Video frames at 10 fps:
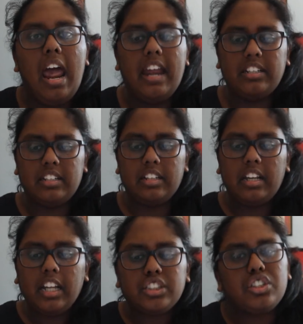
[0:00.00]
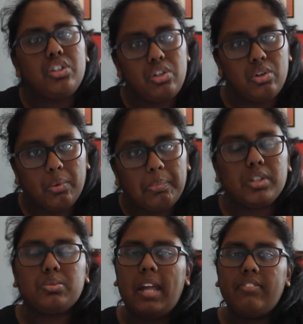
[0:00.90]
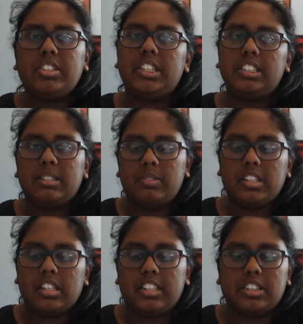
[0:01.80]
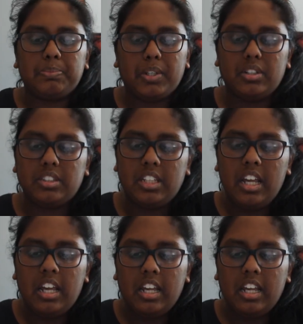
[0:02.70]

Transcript: and it's new, because we haven't seen something like this, because